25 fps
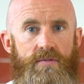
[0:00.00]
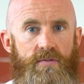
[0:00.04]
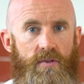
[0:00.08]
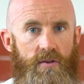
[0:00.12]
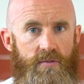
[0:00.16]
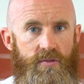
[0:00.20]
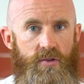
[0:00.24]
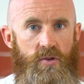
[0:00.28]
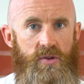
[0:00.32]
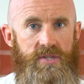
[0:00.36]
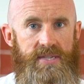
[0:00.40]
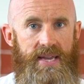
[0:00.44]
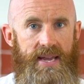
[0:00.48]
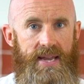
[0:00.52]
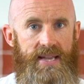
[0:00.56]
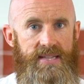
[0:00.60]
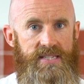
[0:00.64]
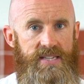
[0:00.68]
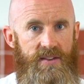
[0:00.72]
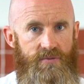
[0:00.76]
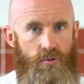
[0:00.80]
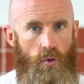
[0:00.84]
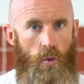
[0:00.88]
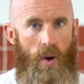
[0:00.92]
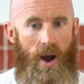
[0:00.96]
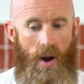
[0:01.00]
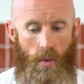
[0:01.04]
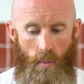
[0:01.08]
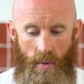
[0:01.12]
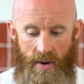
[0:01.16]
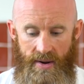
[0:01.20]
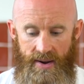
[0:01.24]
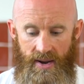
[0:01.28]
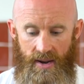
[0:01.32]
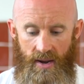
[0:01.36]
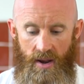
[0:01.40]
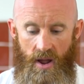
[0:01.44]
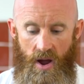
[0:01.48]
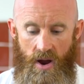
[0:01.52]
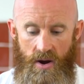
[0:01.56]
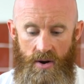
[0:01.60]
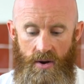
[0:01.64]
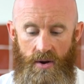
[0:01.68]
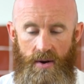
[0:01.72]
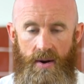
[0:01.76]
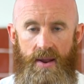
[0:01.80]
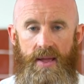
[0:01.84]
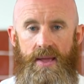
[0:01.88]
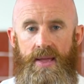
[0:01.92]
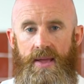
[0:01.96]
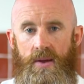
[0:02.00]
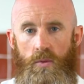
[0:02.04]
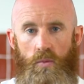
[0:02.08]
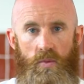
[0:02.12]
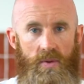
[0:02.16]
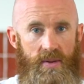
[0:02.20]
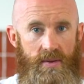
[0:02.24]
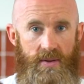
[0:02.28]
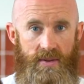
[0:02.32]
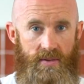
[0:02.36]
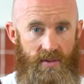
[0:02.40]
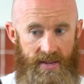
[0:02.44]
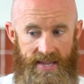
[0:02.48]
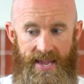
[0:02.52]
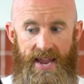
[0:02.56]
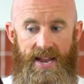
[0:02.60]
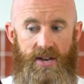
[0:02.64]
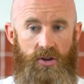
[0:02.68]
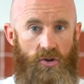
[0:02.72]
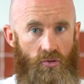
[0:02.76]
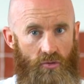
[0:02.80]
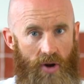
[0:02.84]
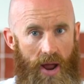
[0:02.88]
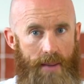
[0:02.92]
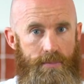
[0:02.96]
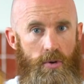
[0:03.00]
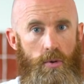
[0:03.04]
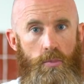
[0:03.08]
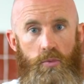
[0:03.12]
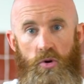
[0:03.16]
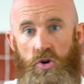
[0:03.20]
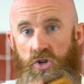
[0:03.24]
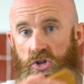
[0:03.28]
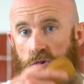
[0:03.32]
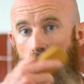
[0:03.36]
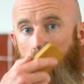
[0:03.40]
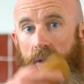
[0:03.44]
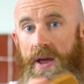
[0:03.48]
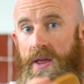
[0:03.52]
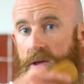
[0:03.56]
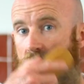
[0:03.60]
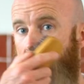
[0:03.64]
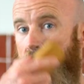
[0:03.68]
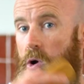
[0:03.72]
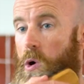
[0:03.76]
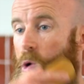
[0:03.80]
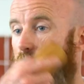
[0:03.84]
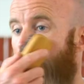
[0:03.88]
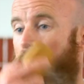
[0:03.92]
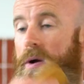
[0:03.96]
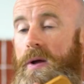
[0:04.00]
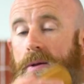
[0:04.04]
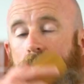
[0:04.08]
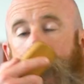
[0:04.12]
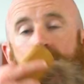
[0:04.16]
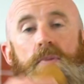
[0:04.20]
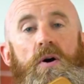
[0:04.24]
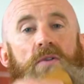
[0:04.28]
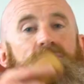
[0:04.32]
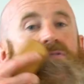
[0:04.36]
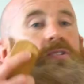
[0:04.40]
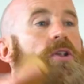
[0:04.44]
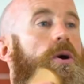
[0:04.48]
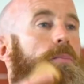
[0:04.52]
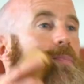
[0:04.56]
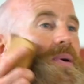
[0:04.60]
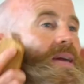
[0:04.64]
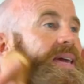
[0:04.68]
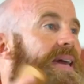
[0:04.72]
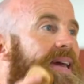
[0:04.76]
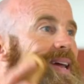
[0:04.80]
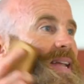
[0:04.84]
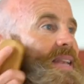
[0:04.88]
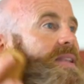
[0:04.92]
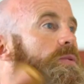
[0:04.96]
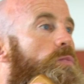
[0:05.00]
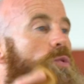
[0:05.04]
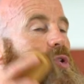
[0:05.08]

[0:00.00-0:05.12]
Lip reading: for a few seconds. If you are wearing it longer, again, grab your brush, away you go, puff it up again.